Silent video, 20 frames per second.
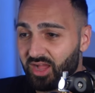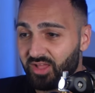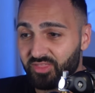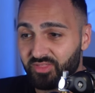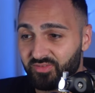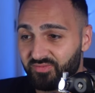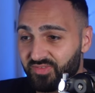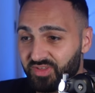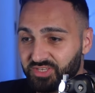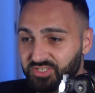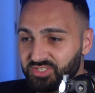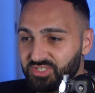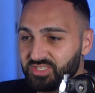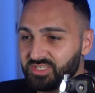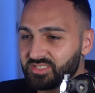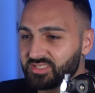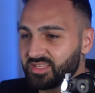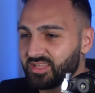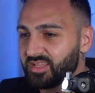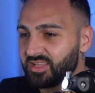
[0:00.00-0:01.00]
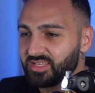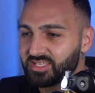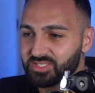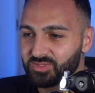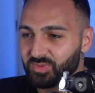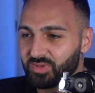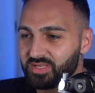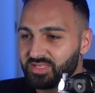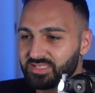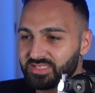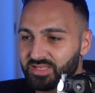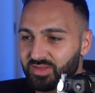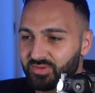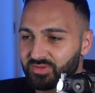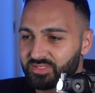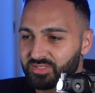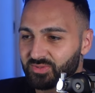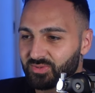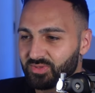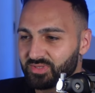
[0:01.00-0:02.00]
other veggies. Sweet and sour
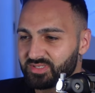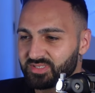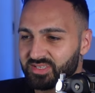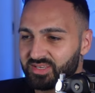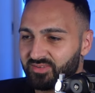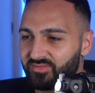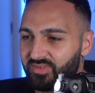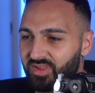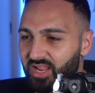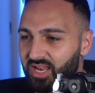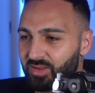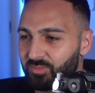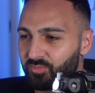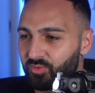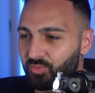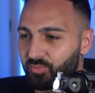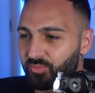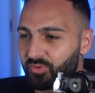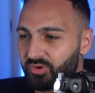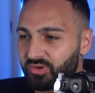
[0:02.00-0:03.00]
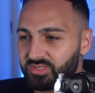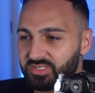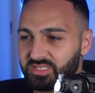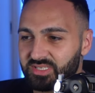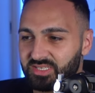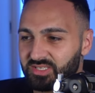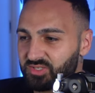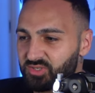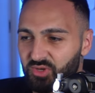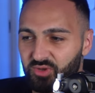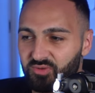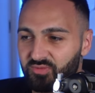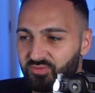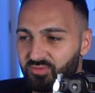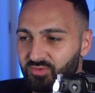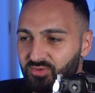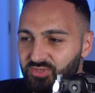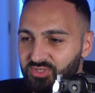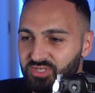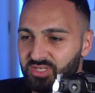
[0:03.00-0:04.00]
sauce and available protein,
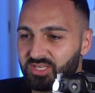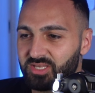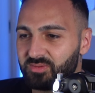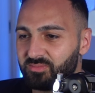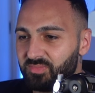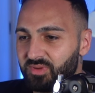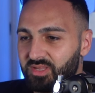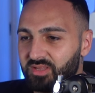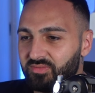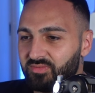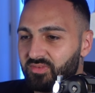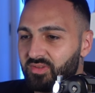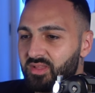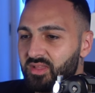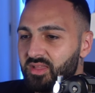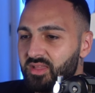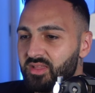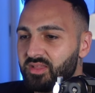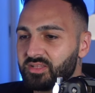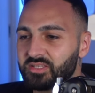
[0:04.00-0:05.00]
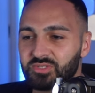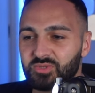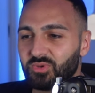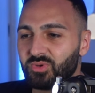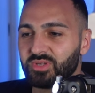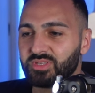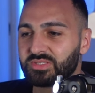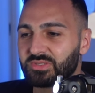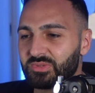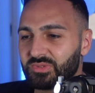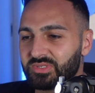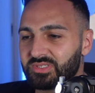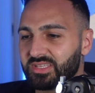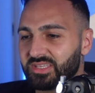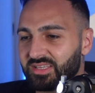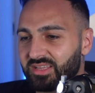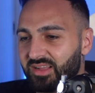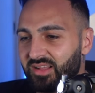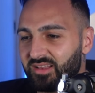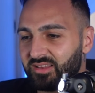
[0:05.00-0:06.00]
tofu, chicken, beef, soy sauce,
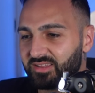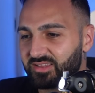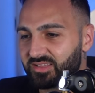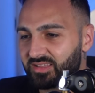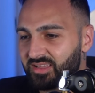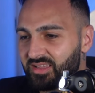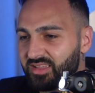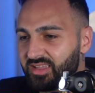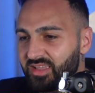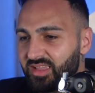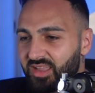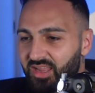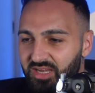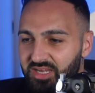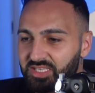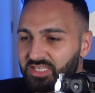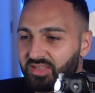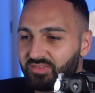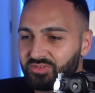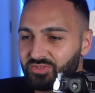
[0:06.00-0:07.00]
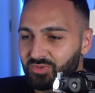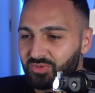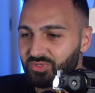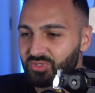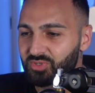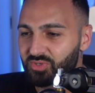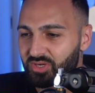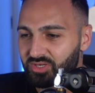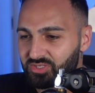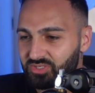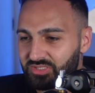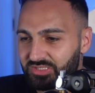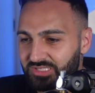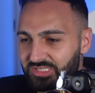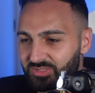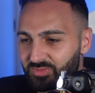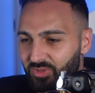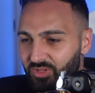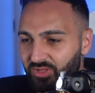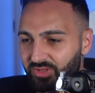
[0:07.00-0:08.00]
and garlic. And it gives you instructions
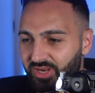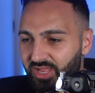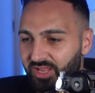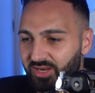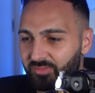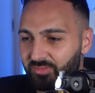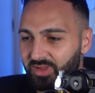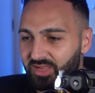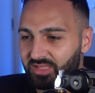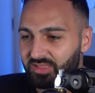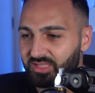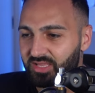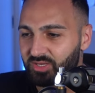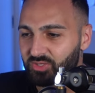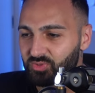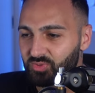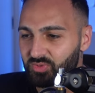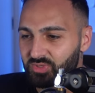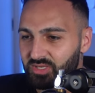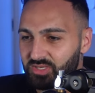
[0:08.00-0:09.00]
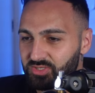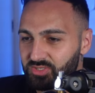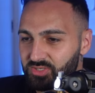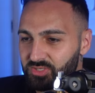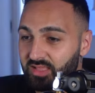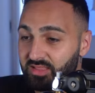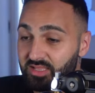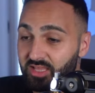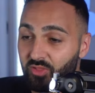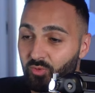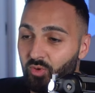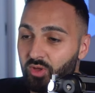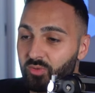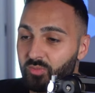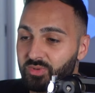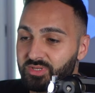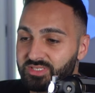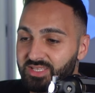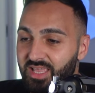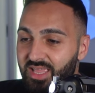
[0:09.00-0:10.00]
as well on how to make the actual dish. And the other one
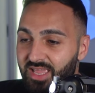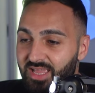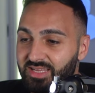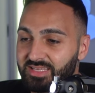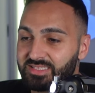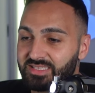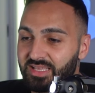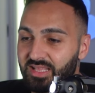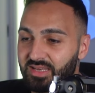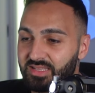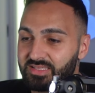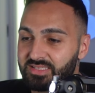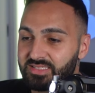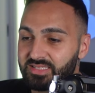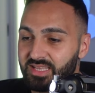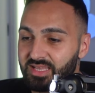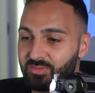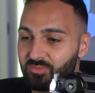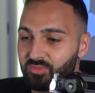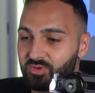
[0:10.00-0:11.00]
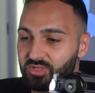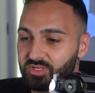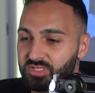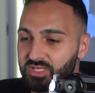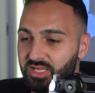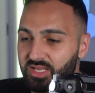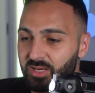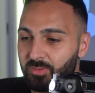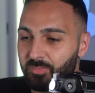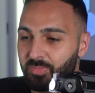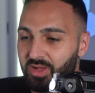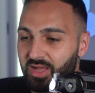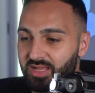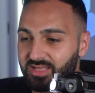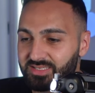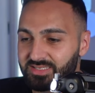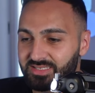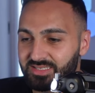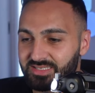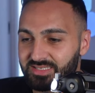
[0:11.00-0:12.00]
was egg salad sandwich and a
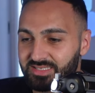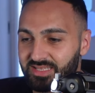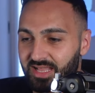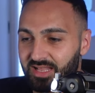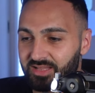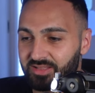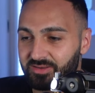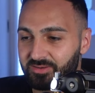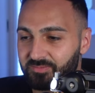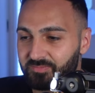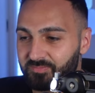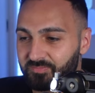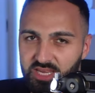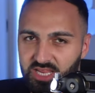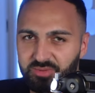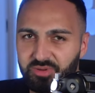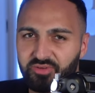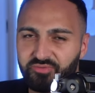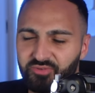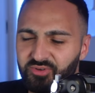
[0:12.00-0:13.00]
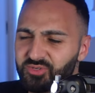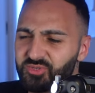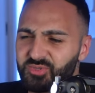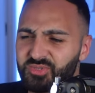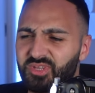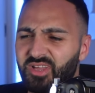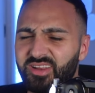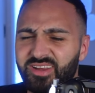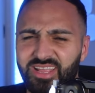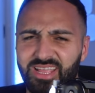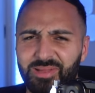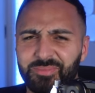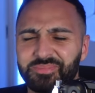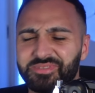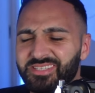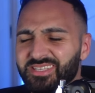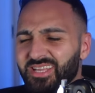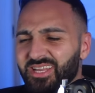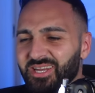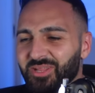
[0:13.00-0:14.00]
pasta salad. Now my fridge was kind of
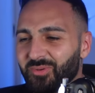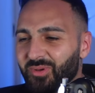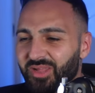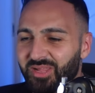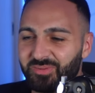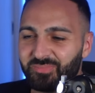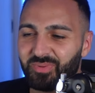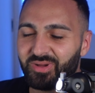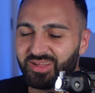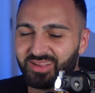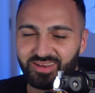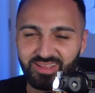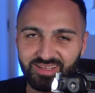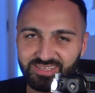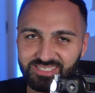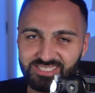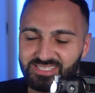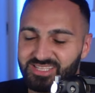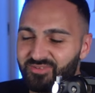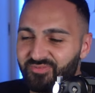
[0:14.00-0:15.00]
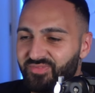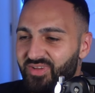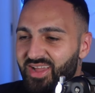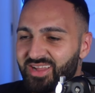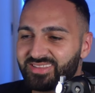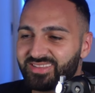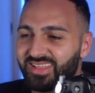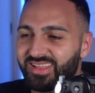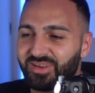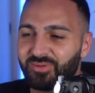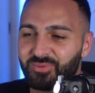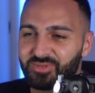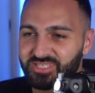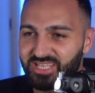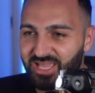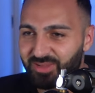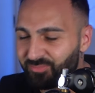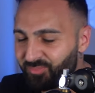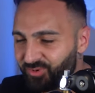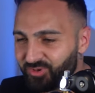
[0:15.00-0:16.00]
empty anyway, but like the fact that it was
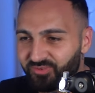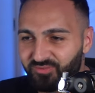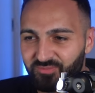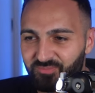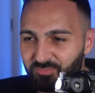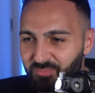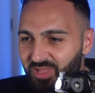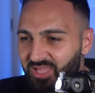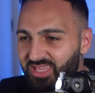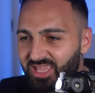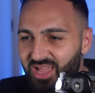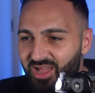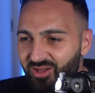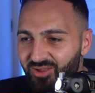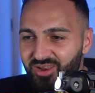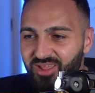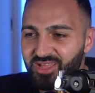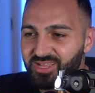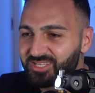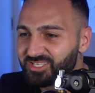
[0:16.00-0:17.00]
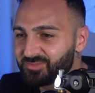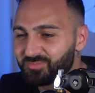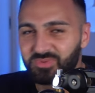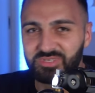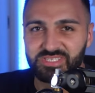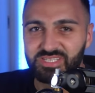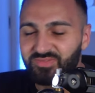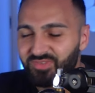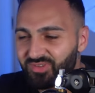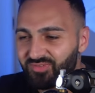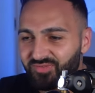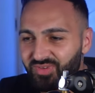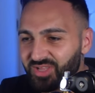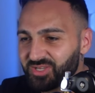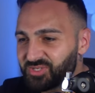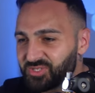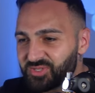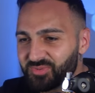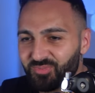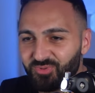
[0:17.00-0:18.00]
able to pick out specific
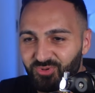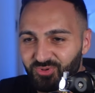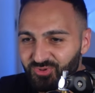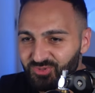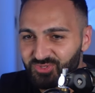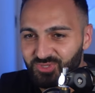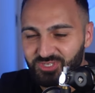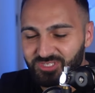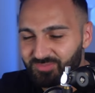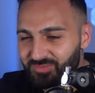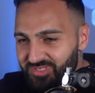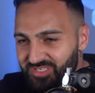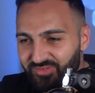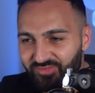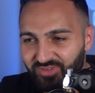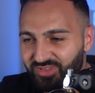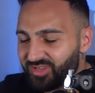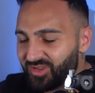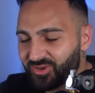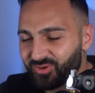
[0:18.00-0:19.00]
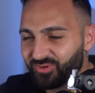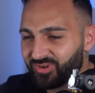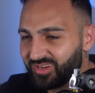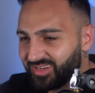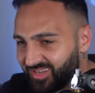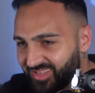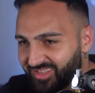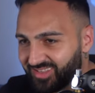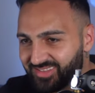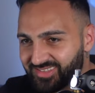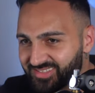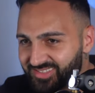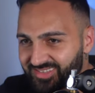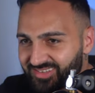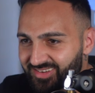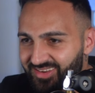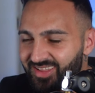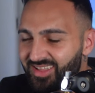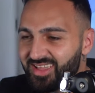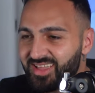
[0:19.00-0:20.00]
vegetables or specific ingredients
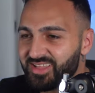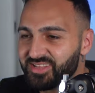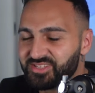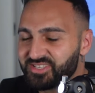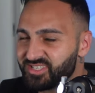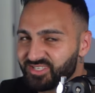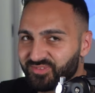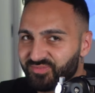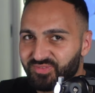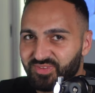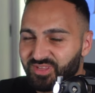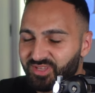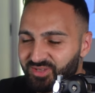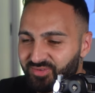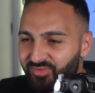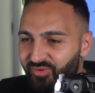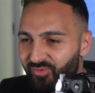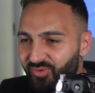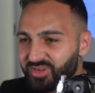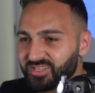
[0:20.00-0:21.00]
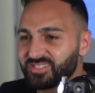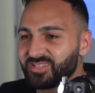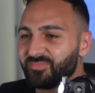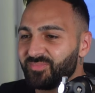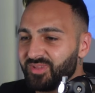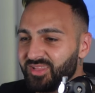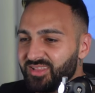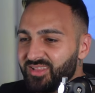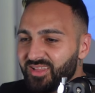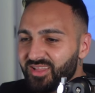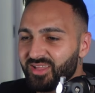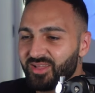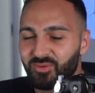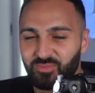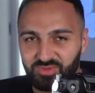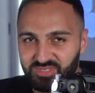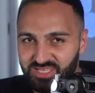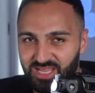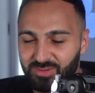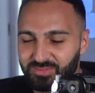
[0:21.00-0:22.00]
and just think of a recipe
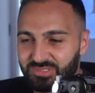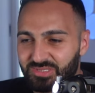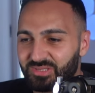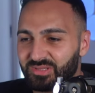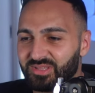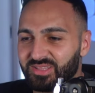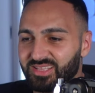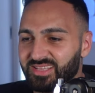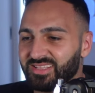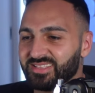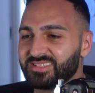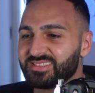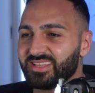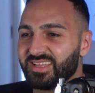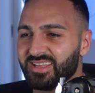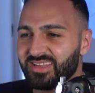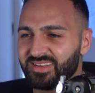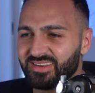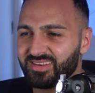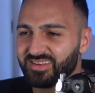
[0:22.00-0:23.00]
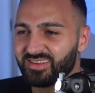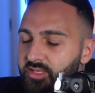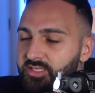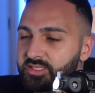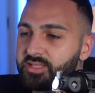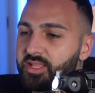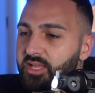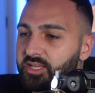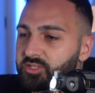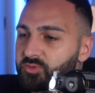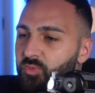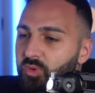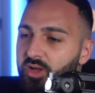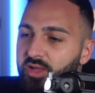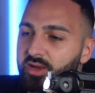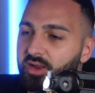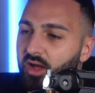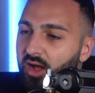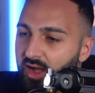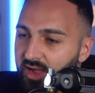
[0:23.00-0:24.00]
was absolutely insane. This next
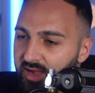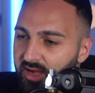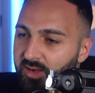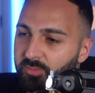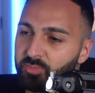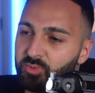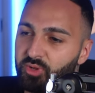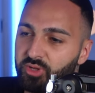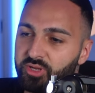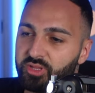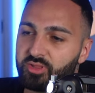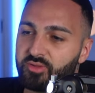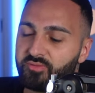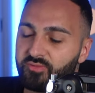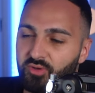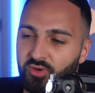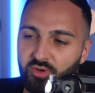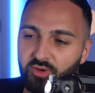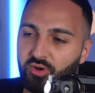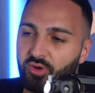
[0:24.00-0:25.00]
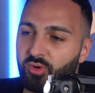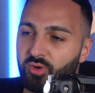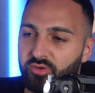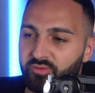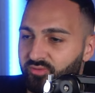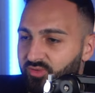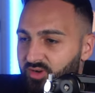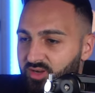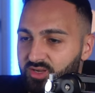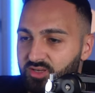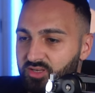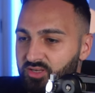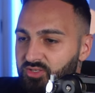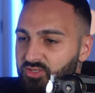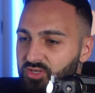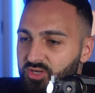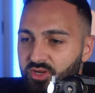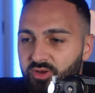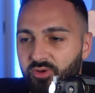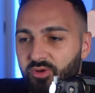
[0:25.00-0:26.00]
one, I uploaded the photo of Rio de
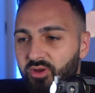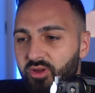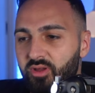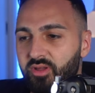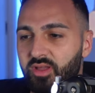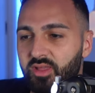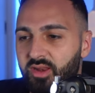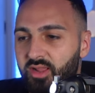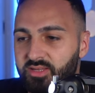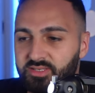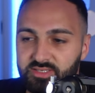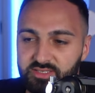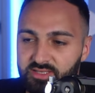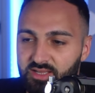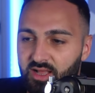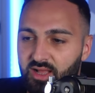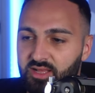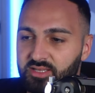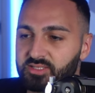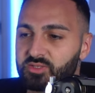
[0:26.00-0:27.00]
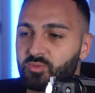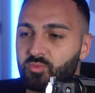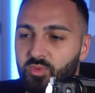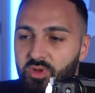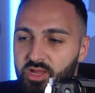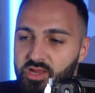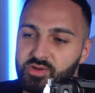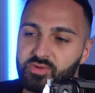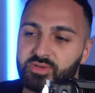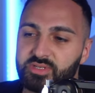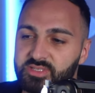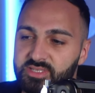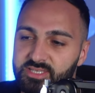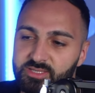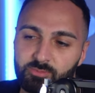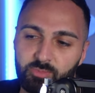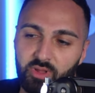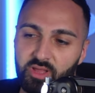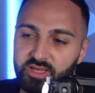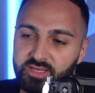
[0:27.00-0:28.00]
Janeiro and I just asked, where is
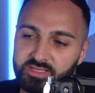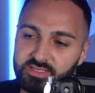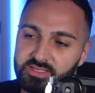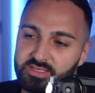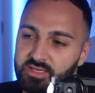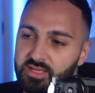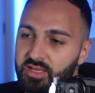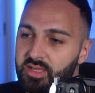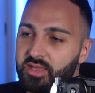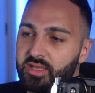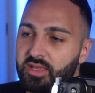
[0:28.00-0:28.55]
this place?